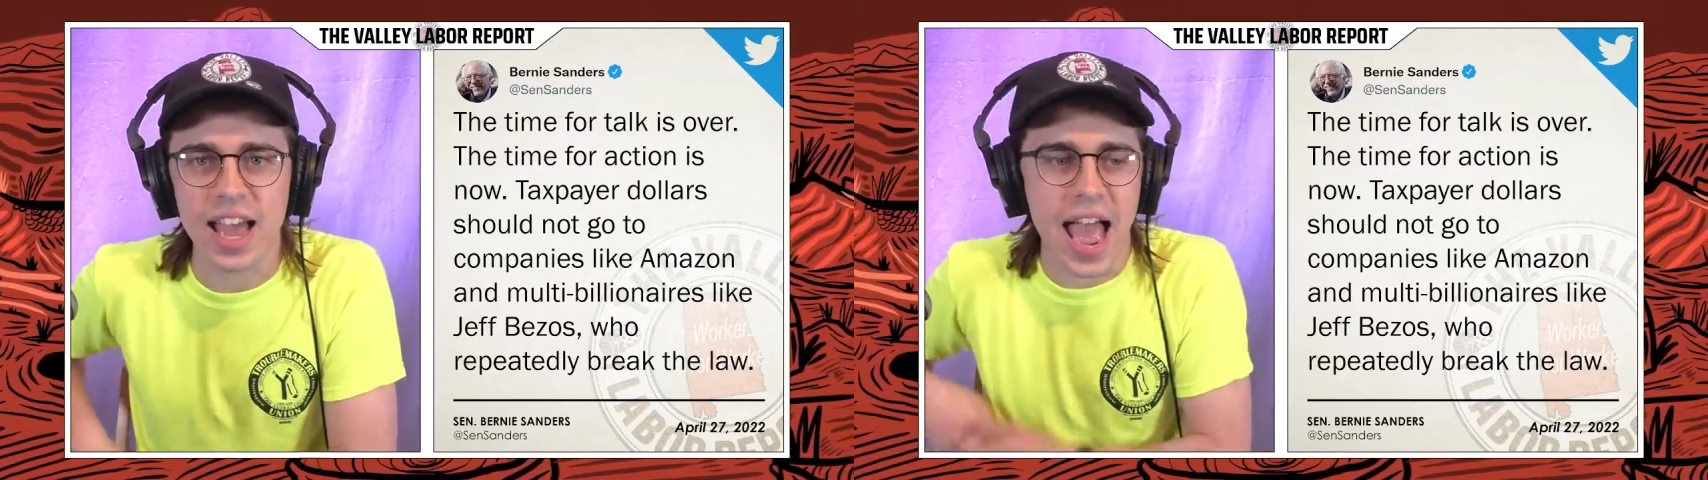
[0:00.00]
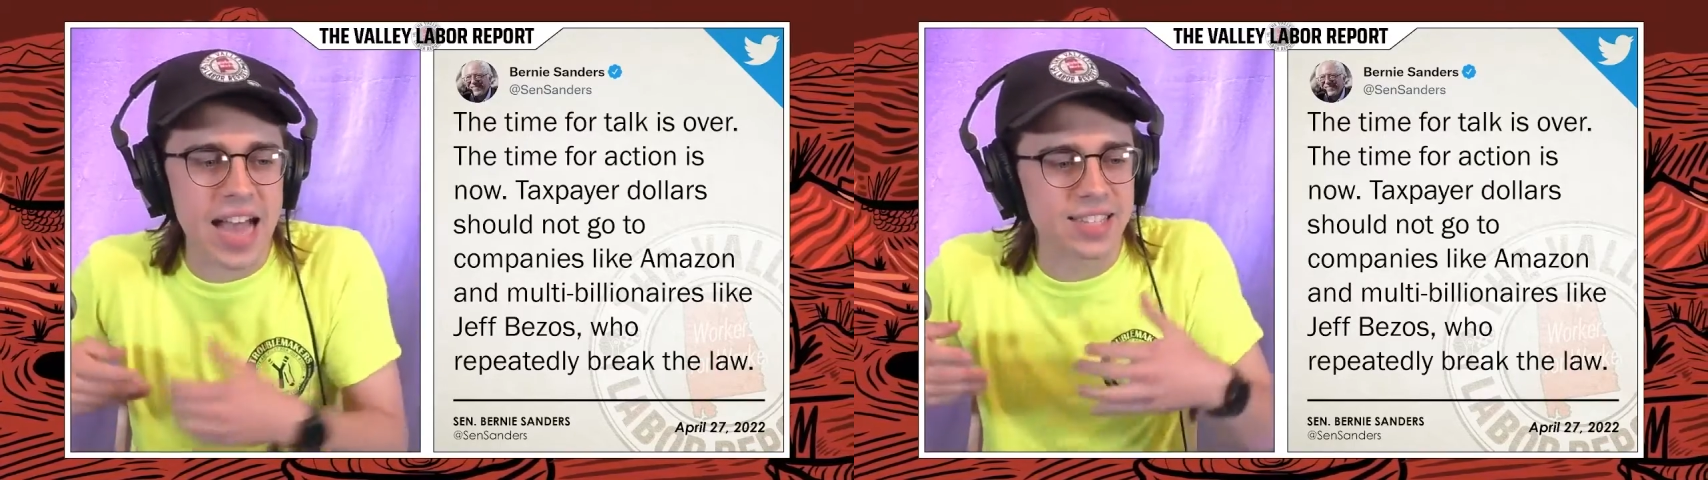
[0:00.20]

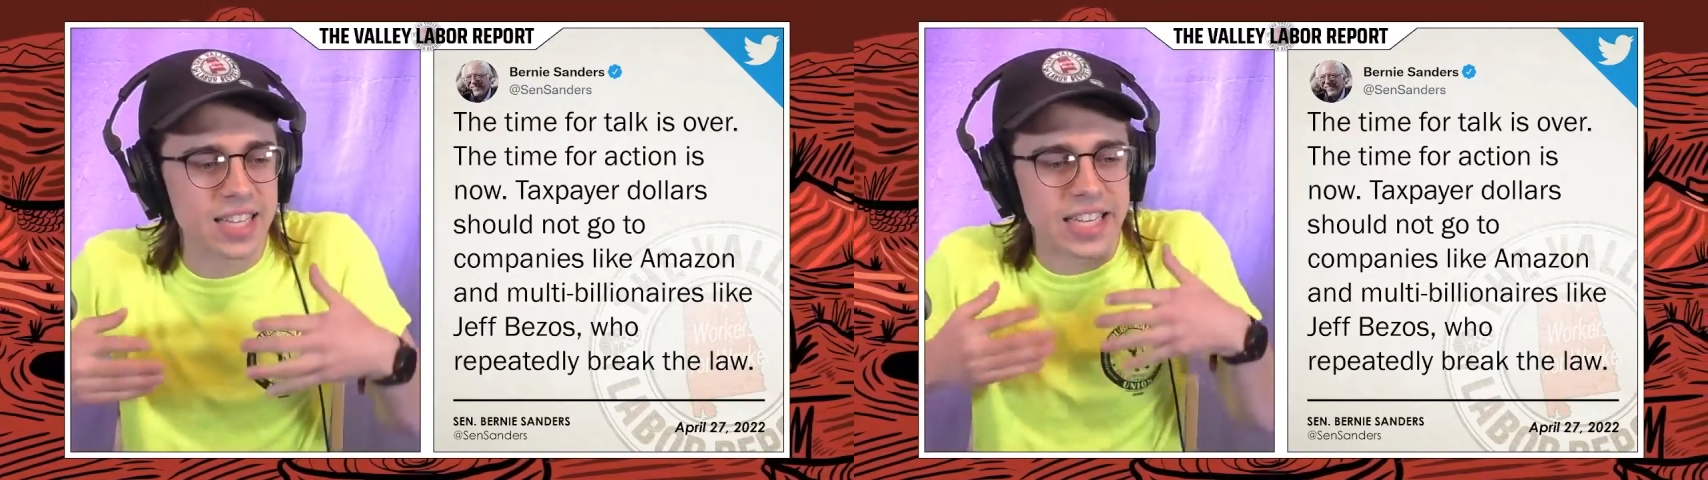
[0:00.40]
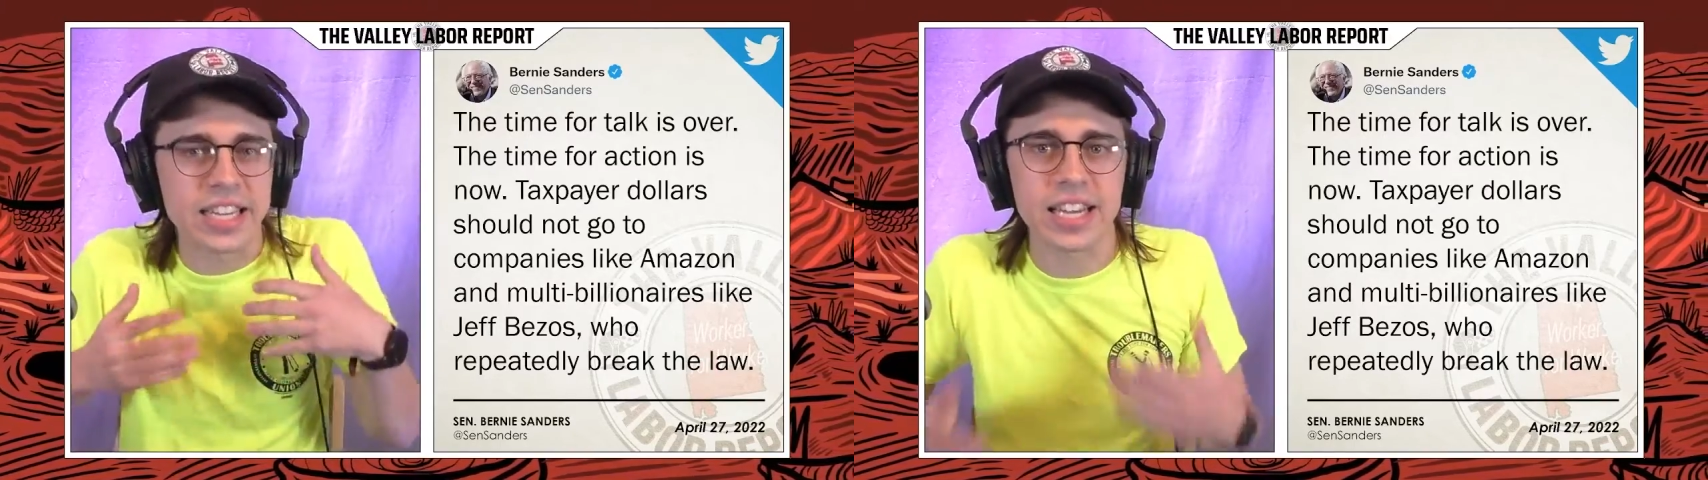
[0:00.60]
as
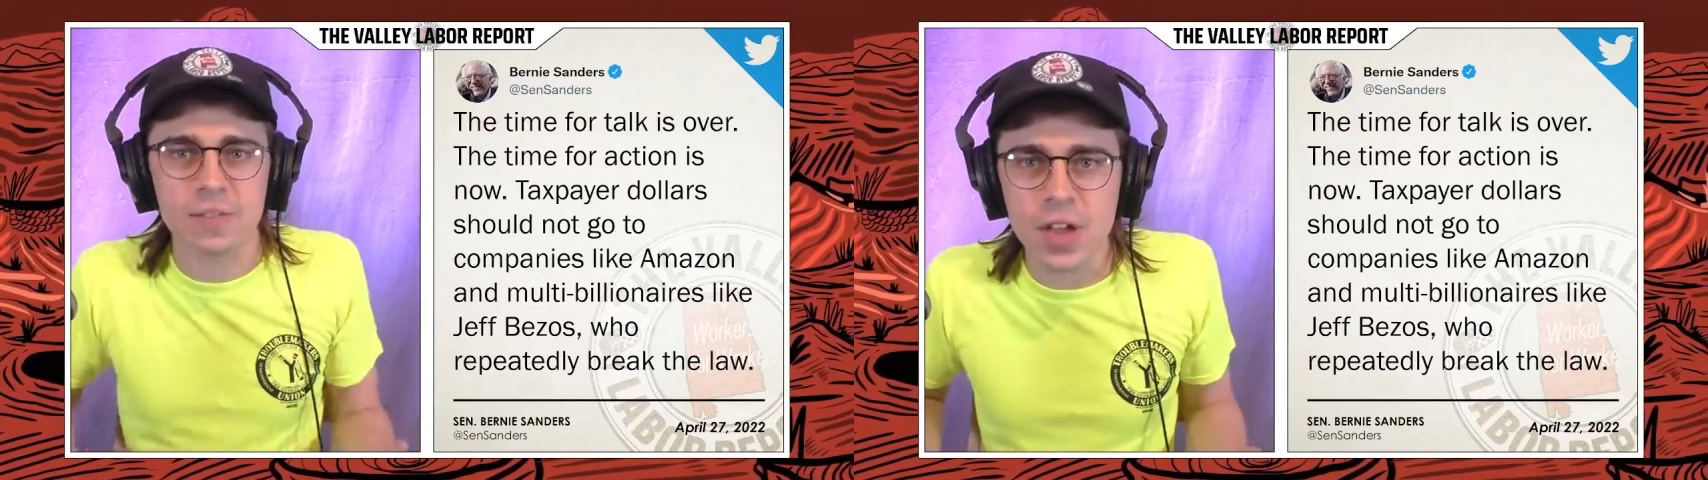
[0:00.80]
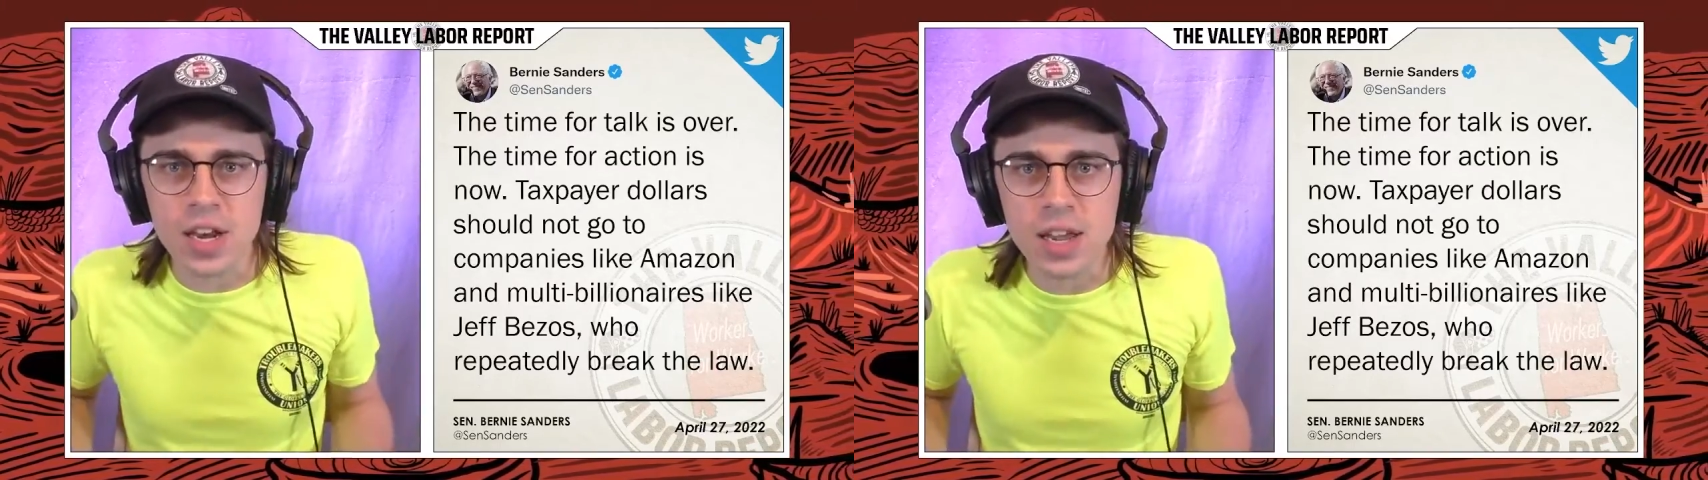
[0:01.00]
a
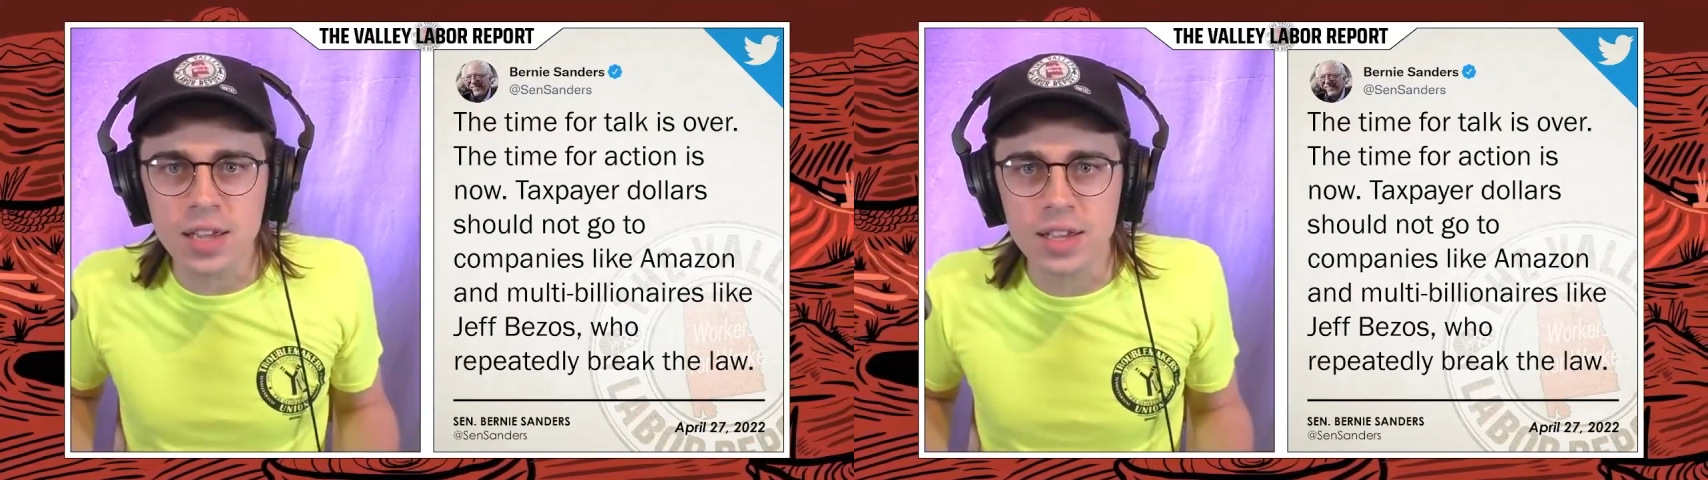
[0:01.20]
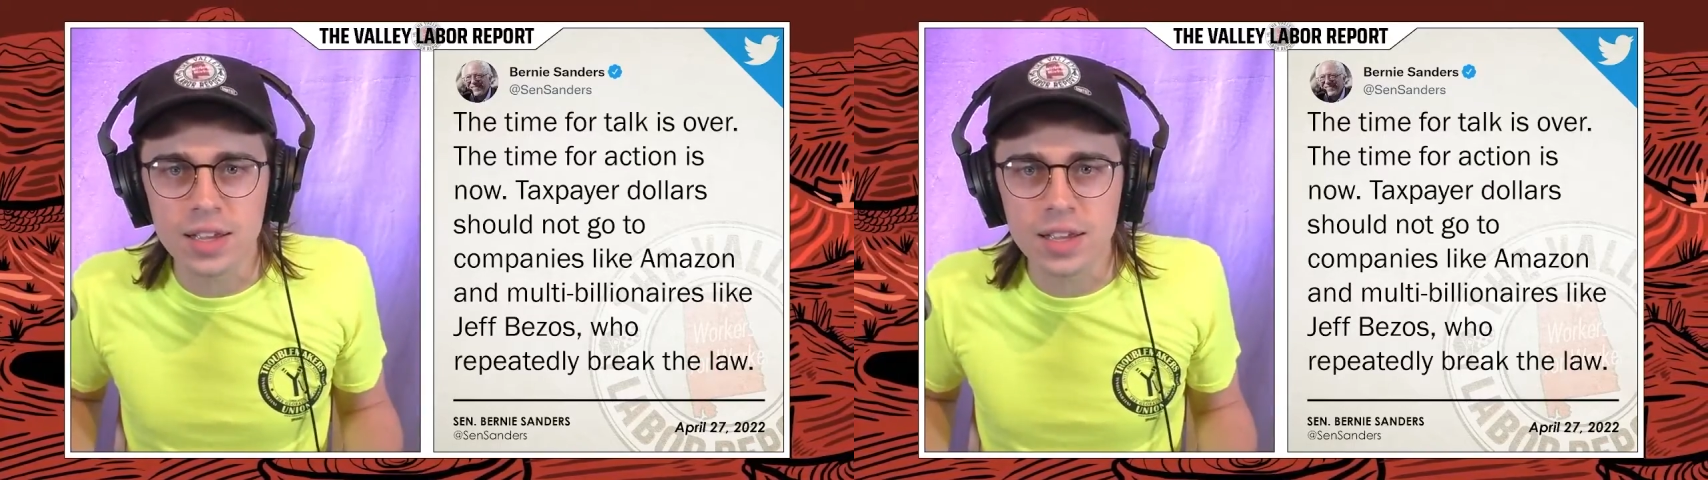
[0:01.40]
given.